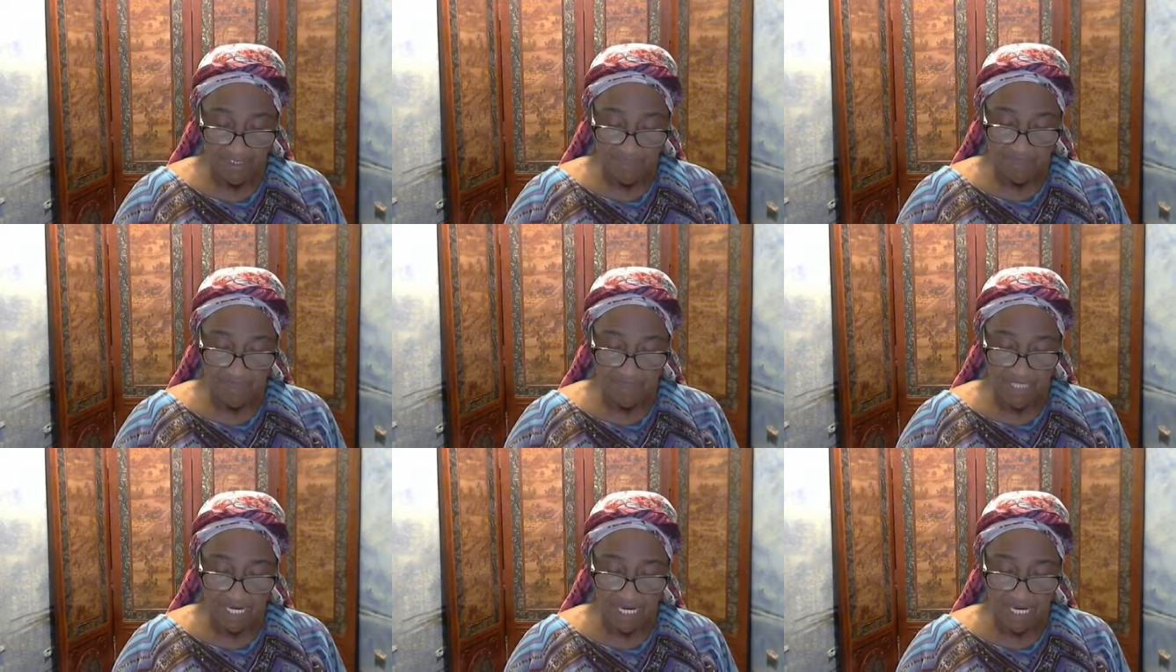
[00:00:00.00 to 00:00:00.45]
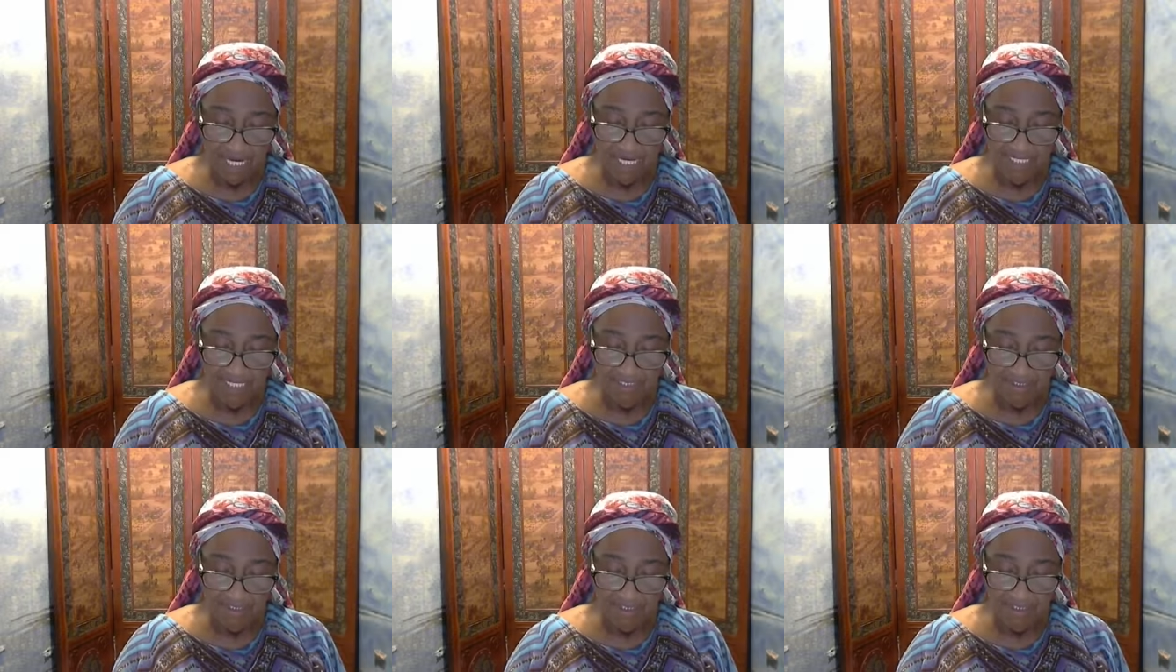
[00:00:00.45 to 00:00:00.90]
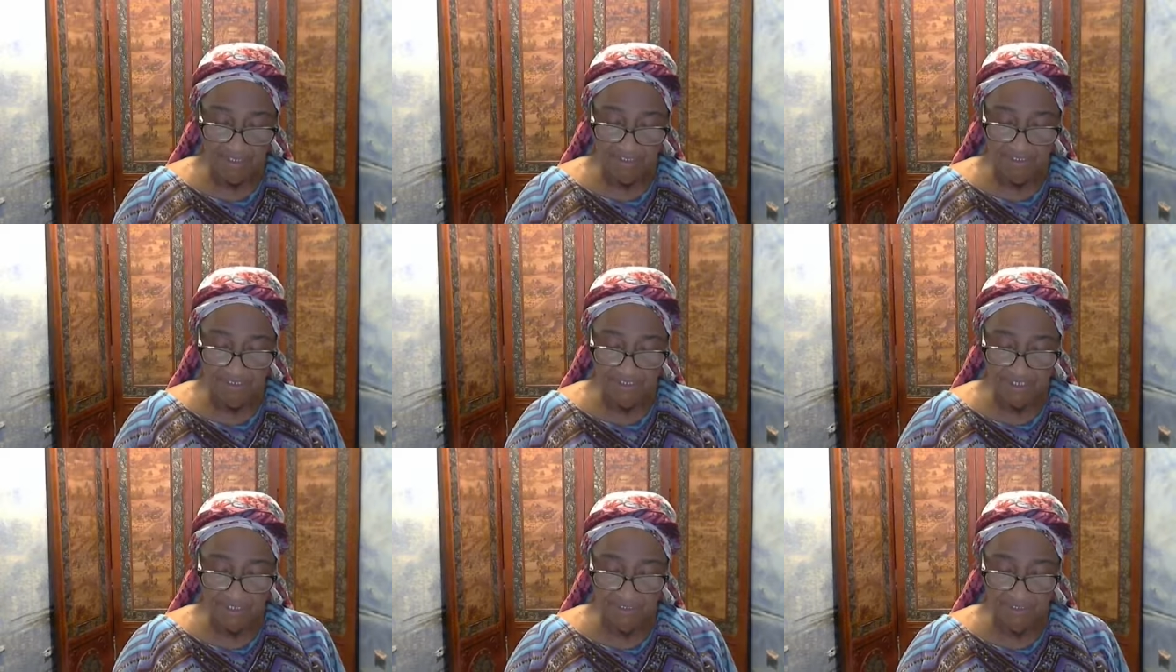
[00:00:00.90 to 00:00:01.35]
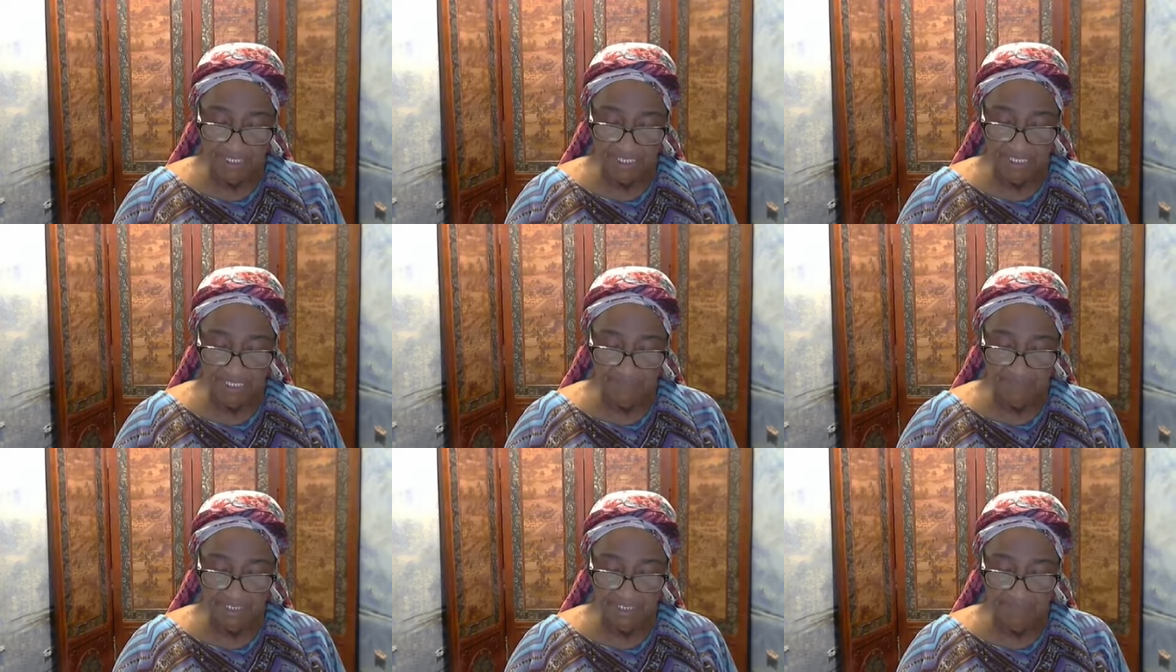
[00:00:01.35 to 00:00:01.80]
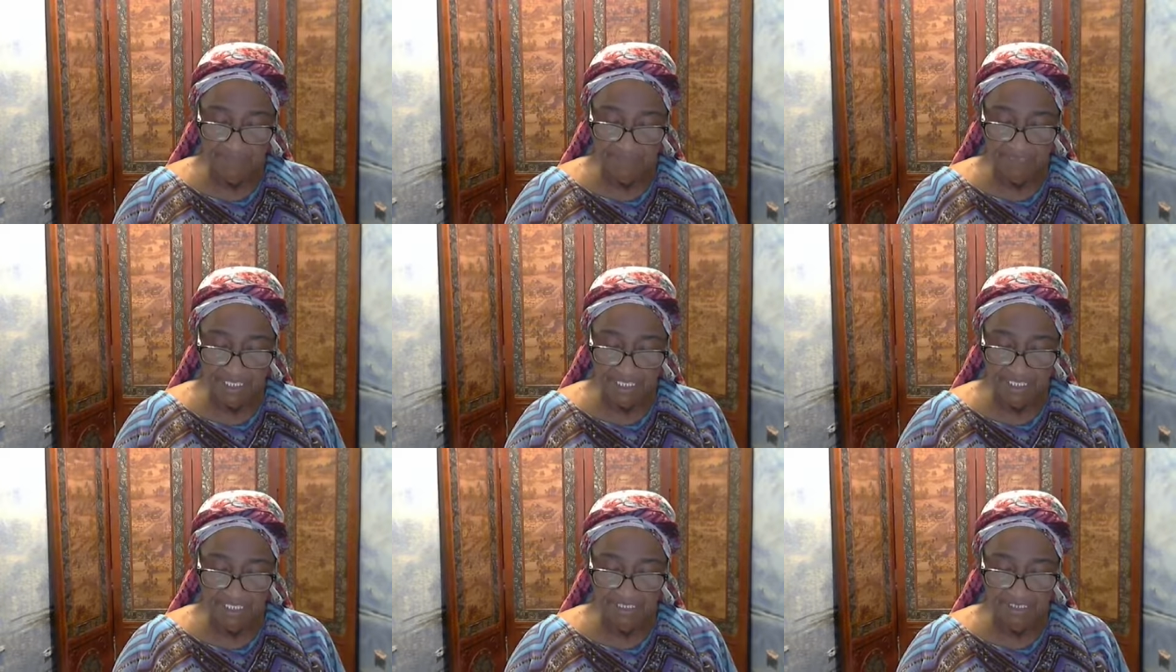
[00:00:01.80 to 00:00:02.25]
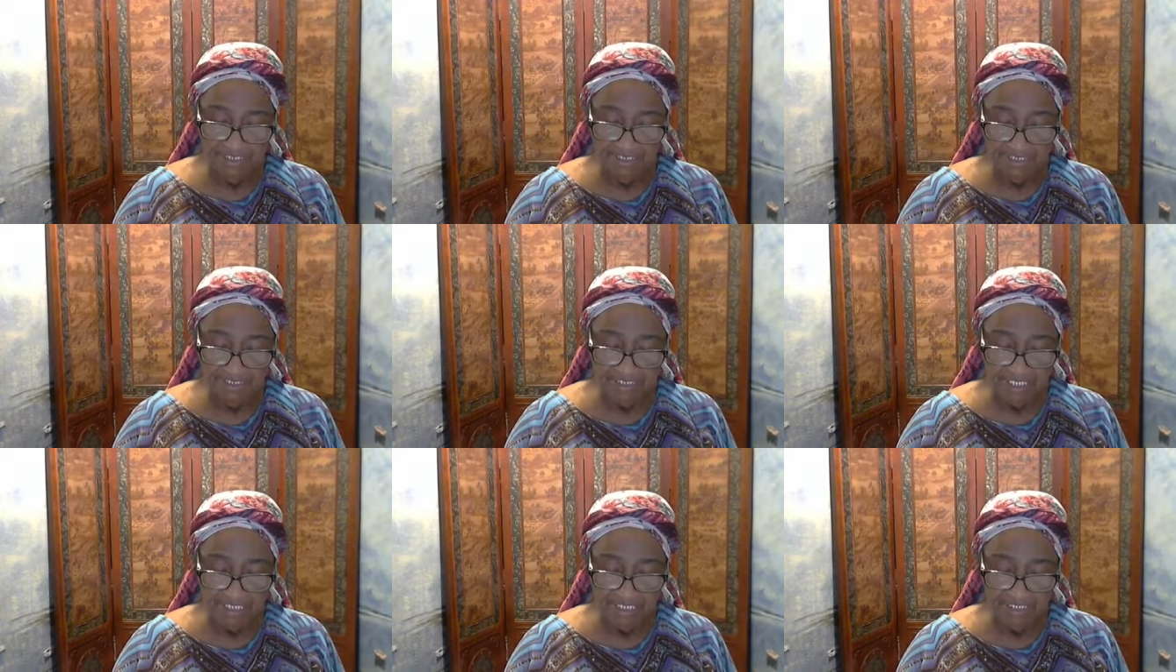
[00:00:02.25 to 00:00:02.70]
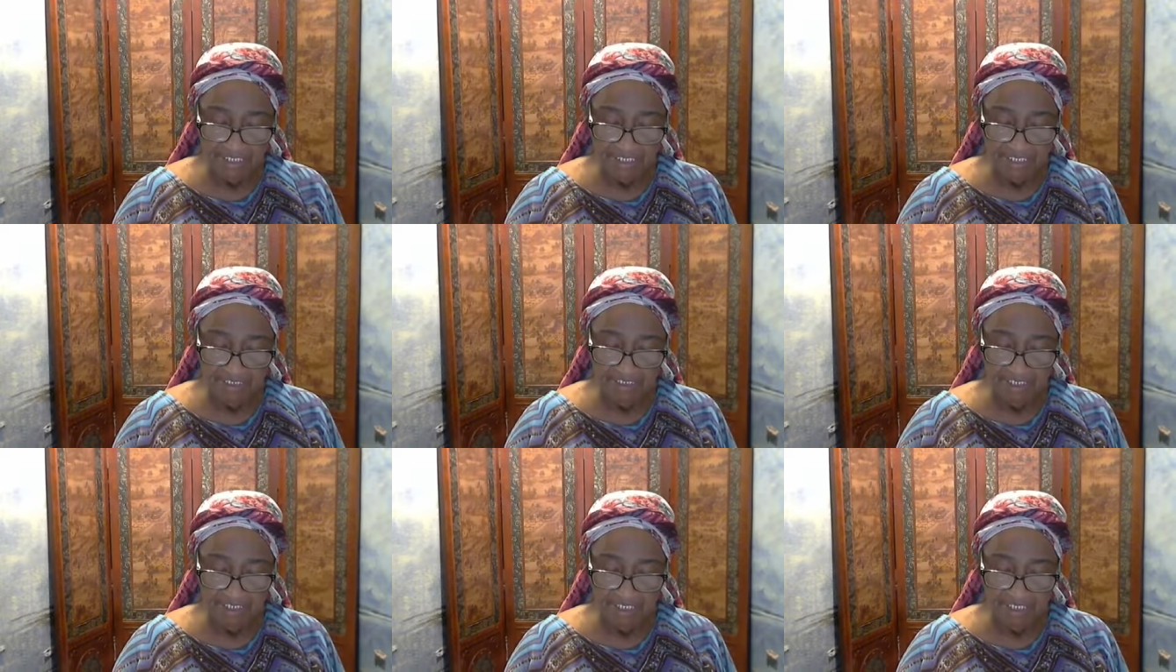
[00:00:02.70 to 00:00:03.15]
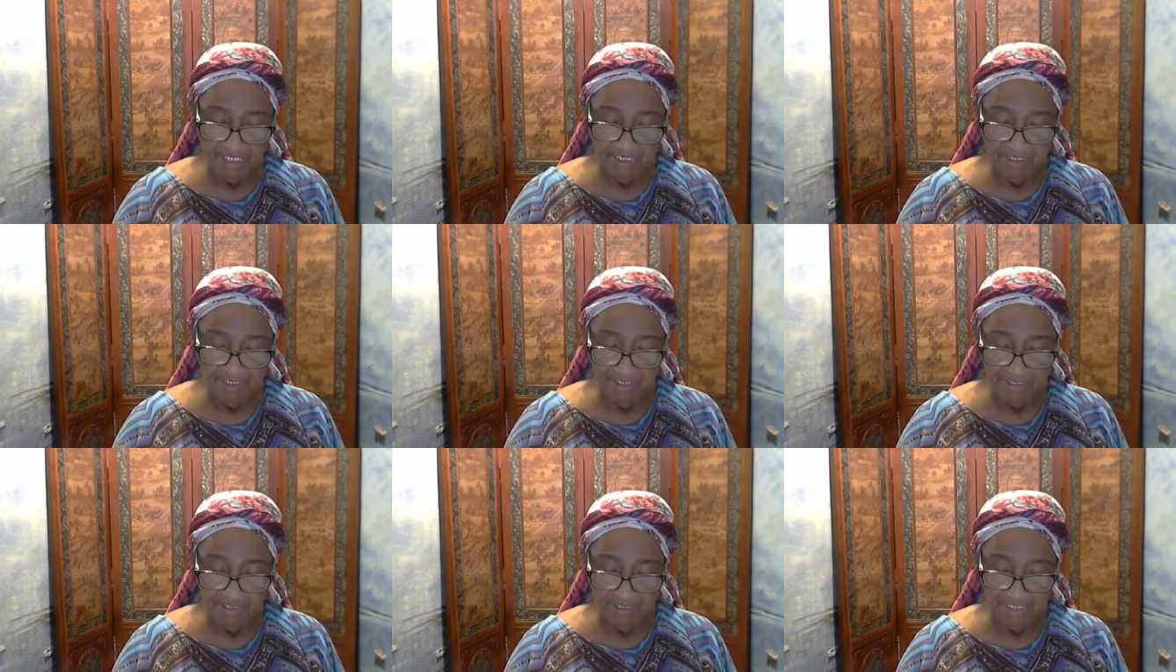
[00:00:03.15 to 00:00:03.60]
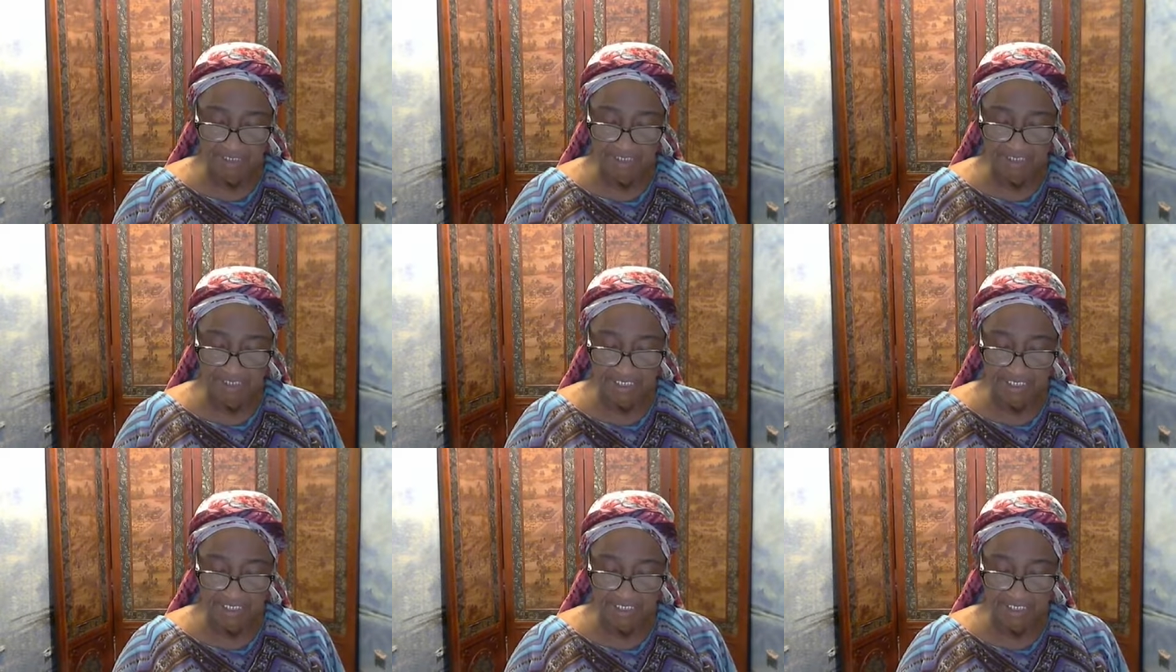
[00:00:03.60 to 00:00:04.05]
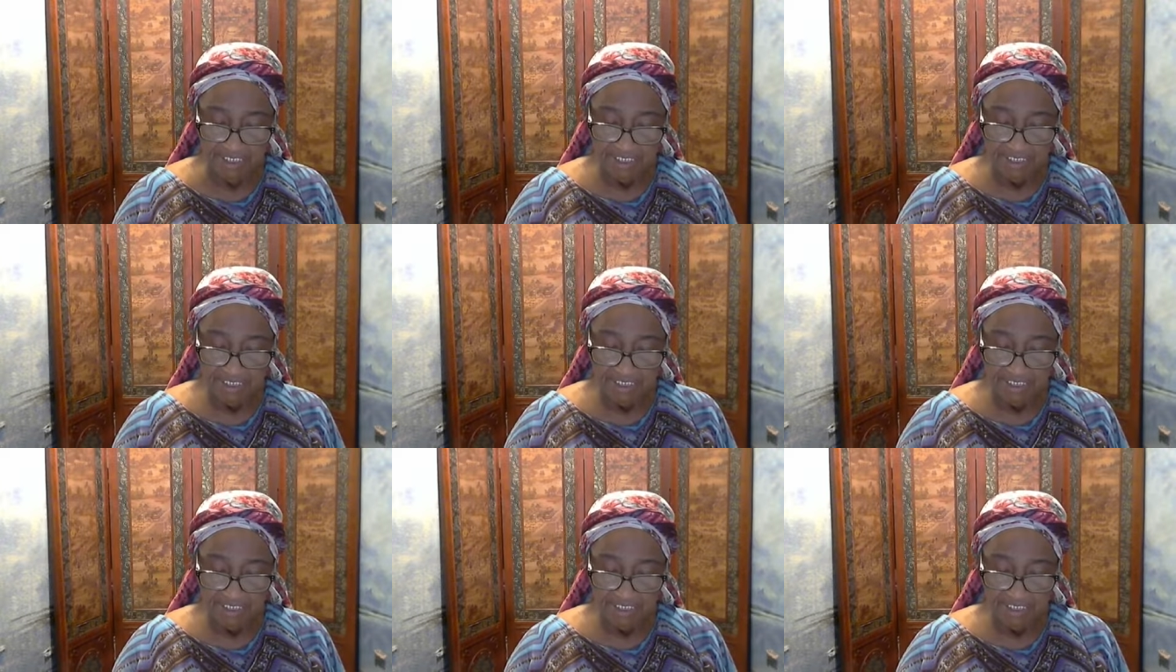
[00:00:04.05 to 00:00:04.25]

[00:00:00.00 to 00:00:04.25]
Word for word: For I also am a man set under authority,